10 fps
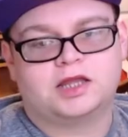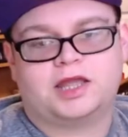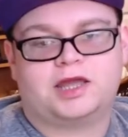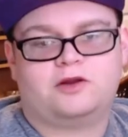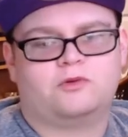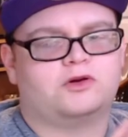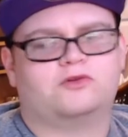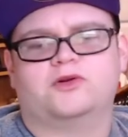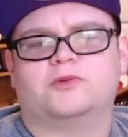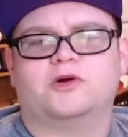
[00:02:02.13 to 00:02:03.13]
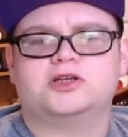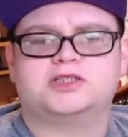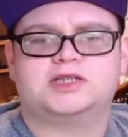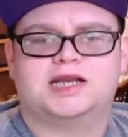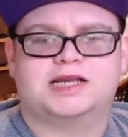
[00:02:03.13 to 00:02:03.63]
Kind of want to rewatch
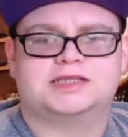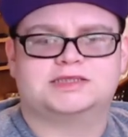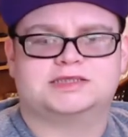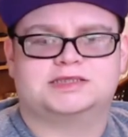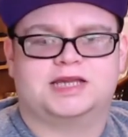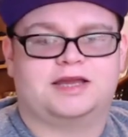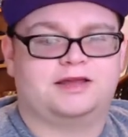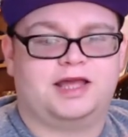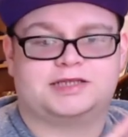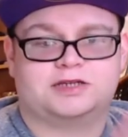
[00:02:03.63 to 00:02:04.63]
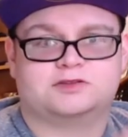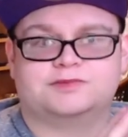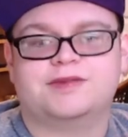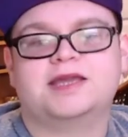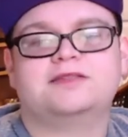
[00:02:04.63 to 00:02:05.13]
it as I was
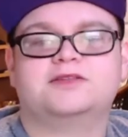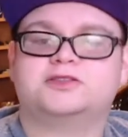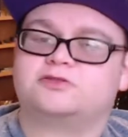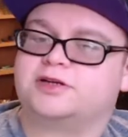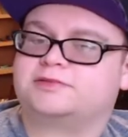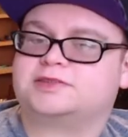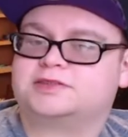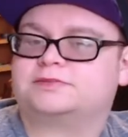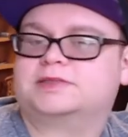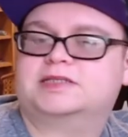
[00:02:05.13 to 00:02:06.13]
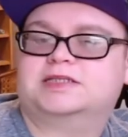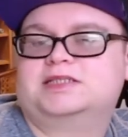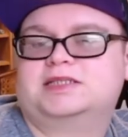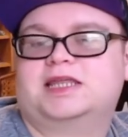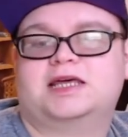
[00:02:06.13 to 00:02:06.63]
making the scripts,
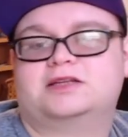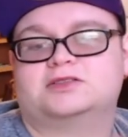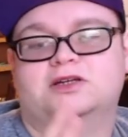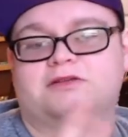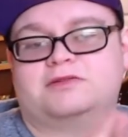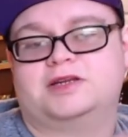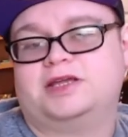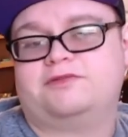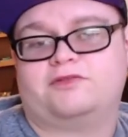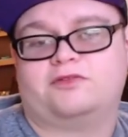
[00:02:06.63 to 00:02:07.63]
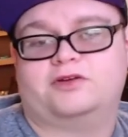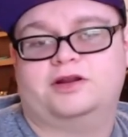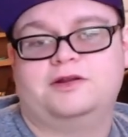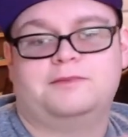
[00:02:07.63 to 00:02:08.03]
but that is all I'm going to give you for it.